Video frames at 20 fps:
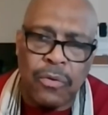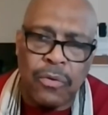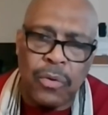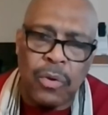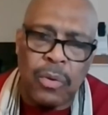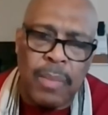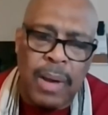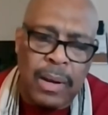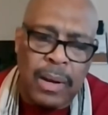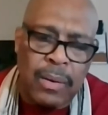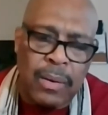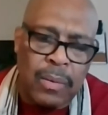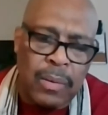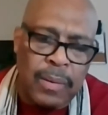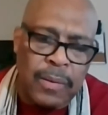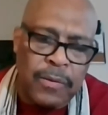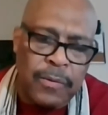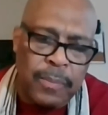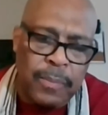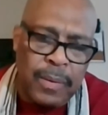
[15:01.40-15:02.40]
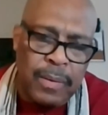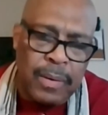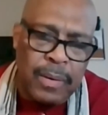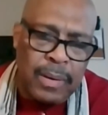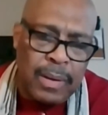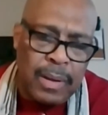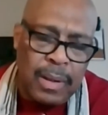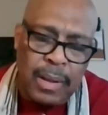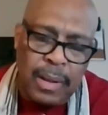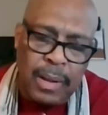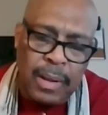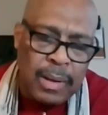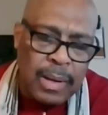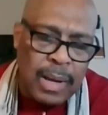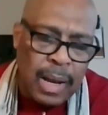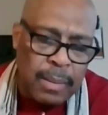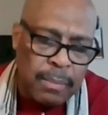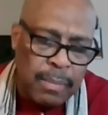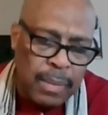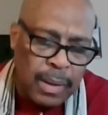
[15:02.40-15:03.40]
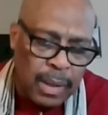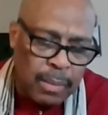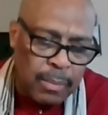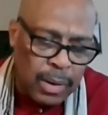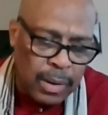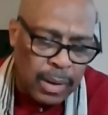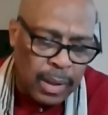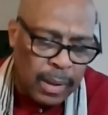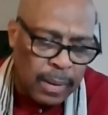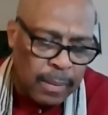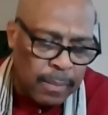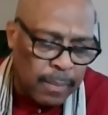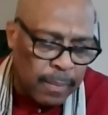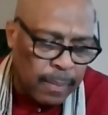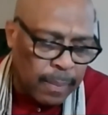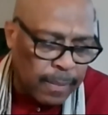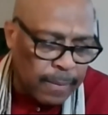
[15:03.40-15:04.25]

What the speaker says: to you by the Holy Spirit. Not me, but him.